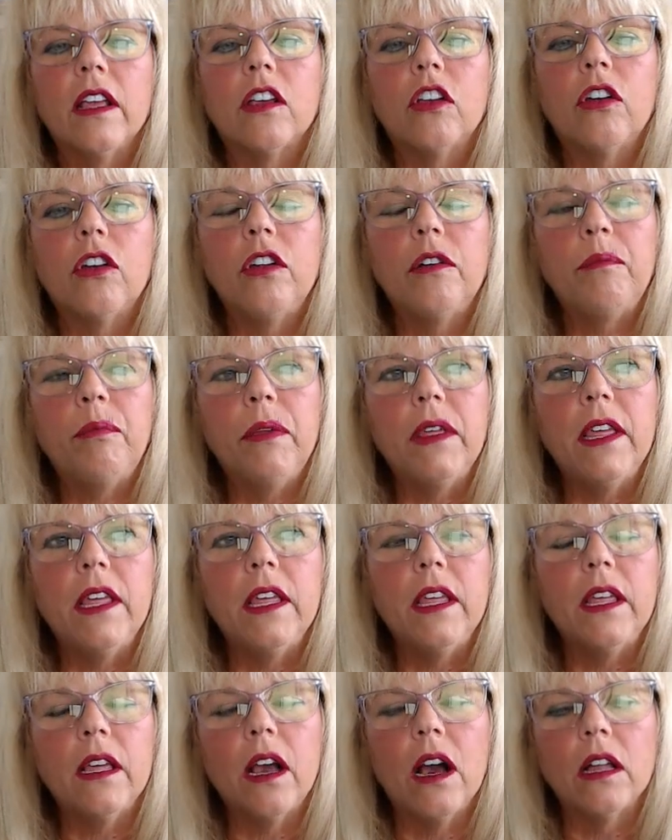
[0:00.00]
could
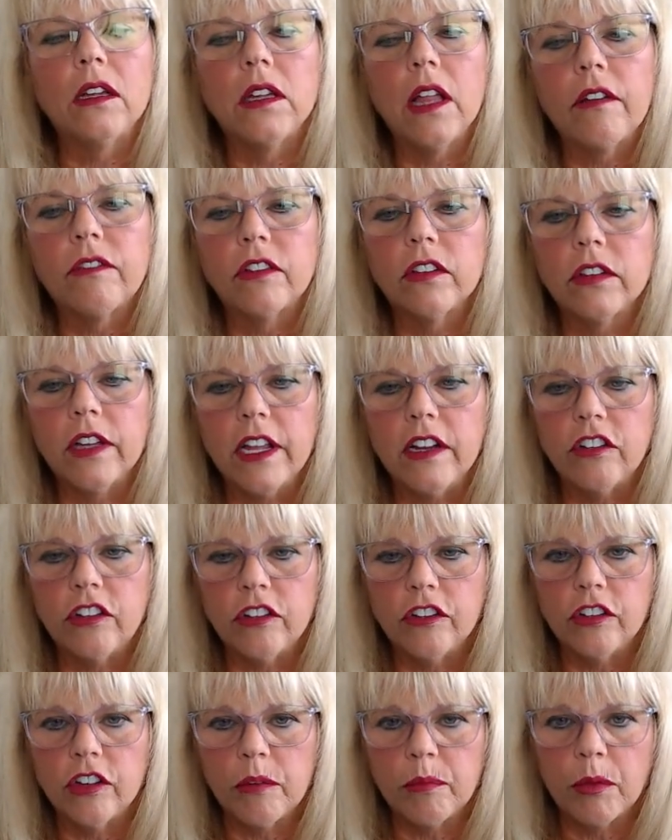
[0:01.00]
be a love
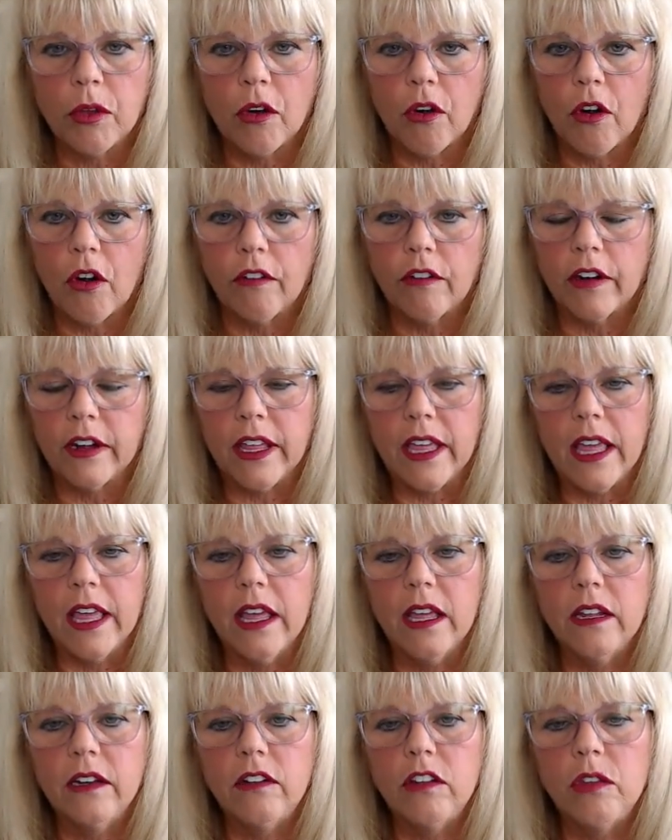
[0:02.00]
relationship you're already
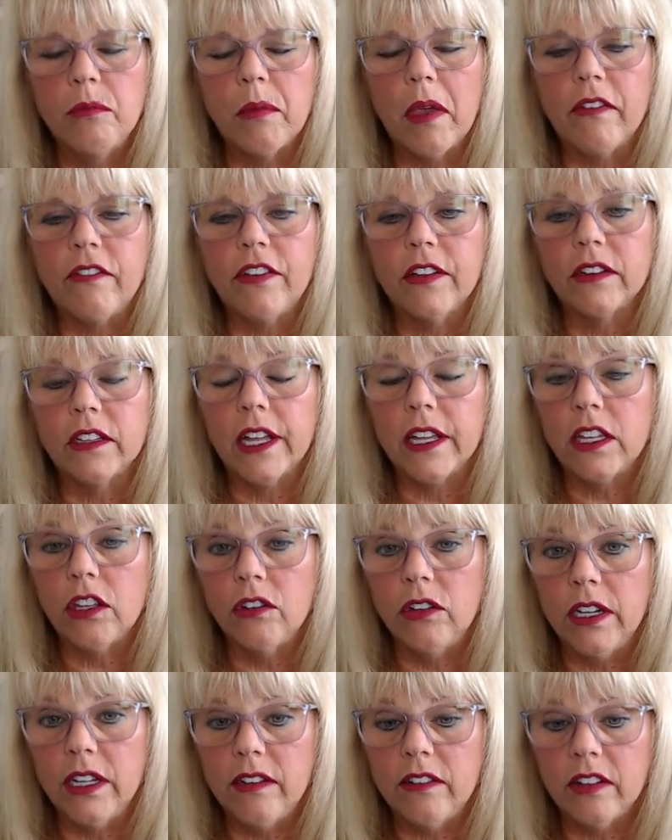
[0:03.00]
in. You may feel like
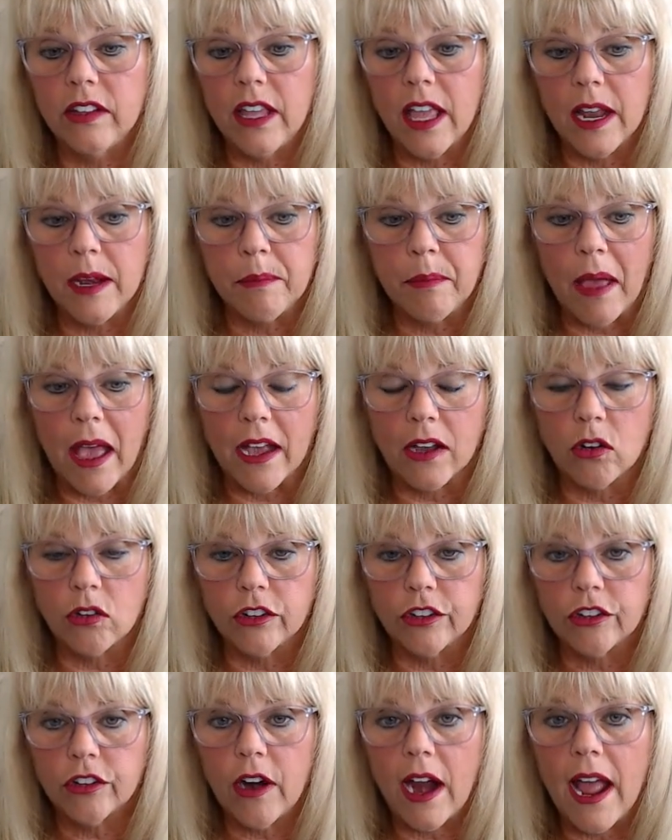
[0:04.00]
you need to get it back
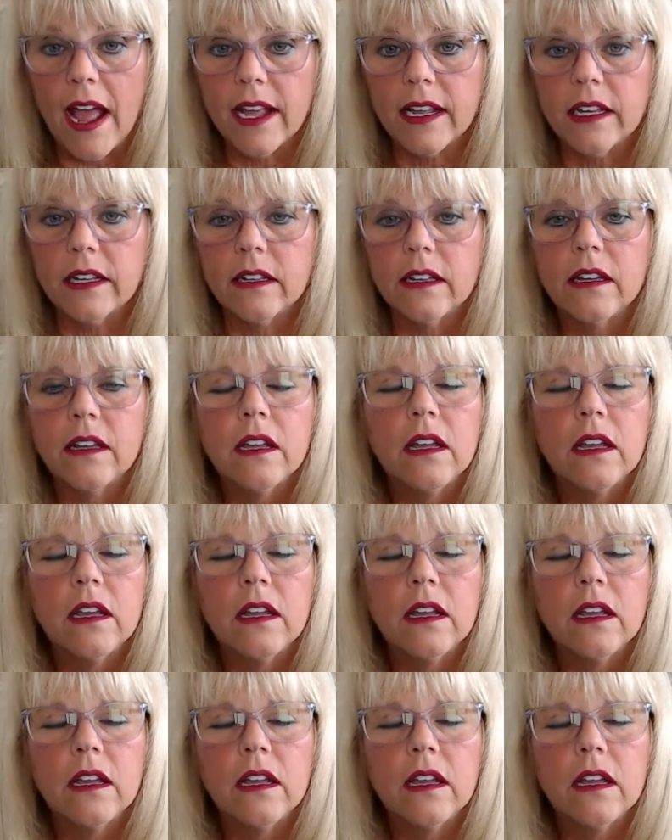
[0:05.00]
on track.